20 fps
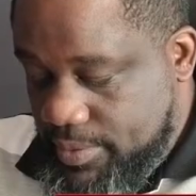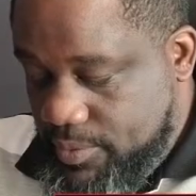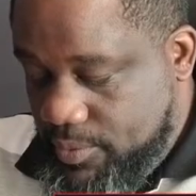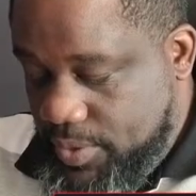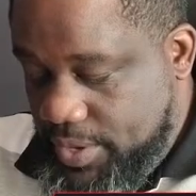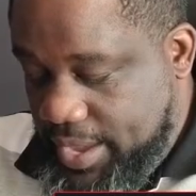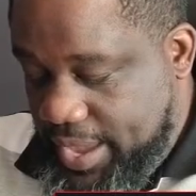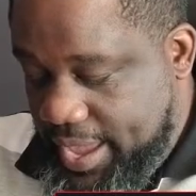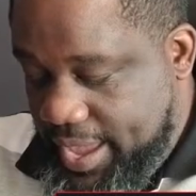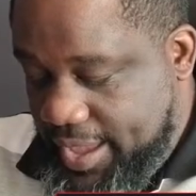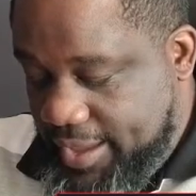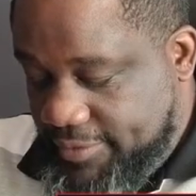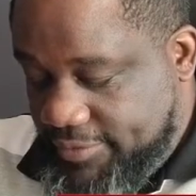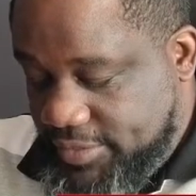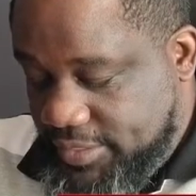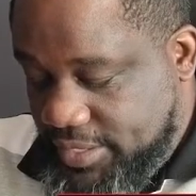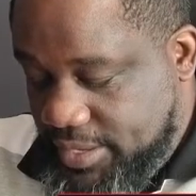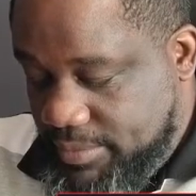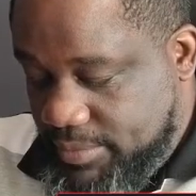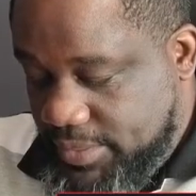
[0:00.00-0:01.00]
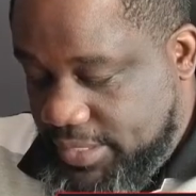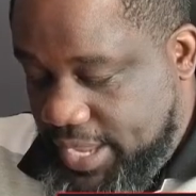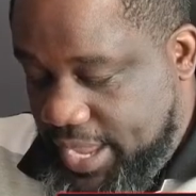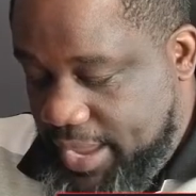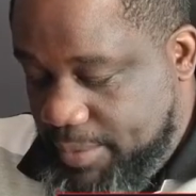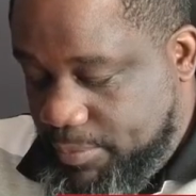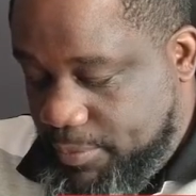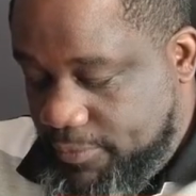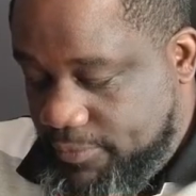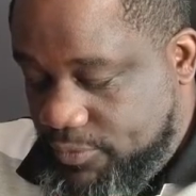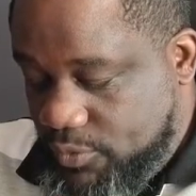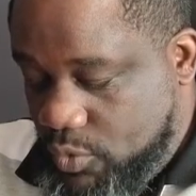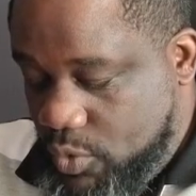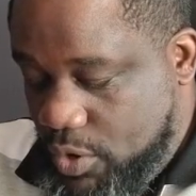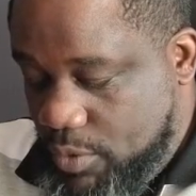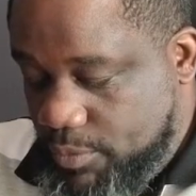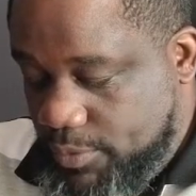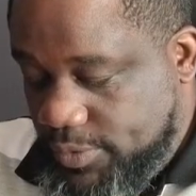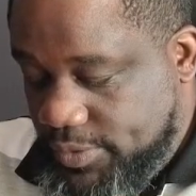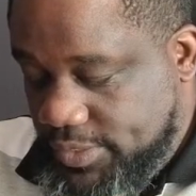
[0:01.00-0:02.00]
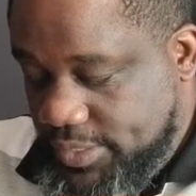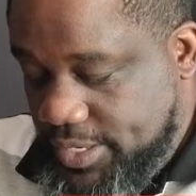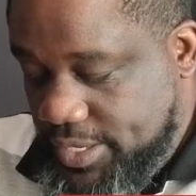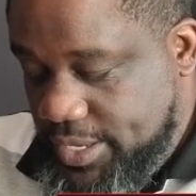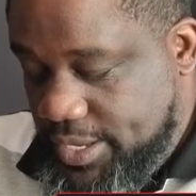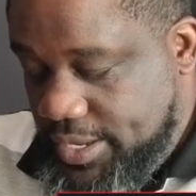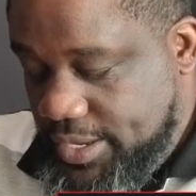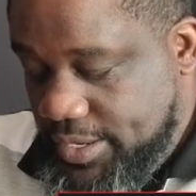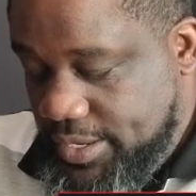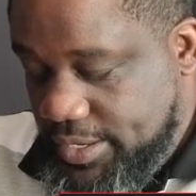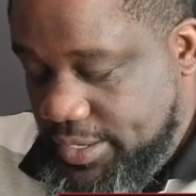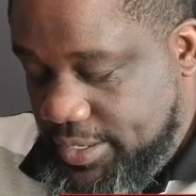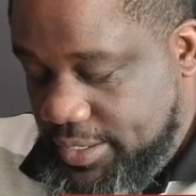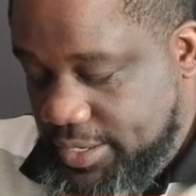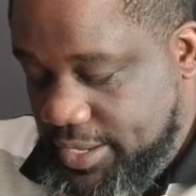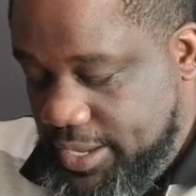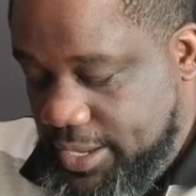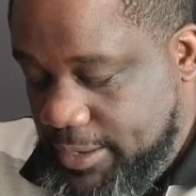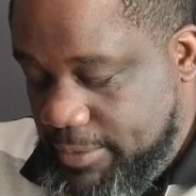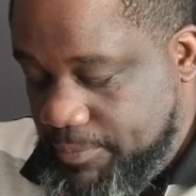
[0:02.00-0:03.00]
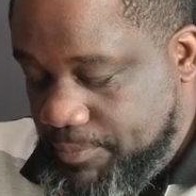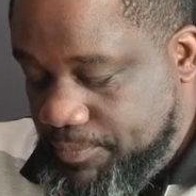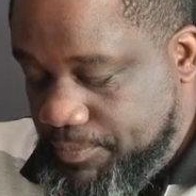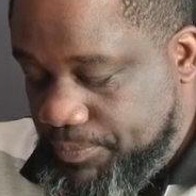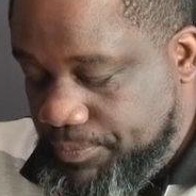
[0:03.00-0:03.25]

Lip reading: we have some type of normalcy again,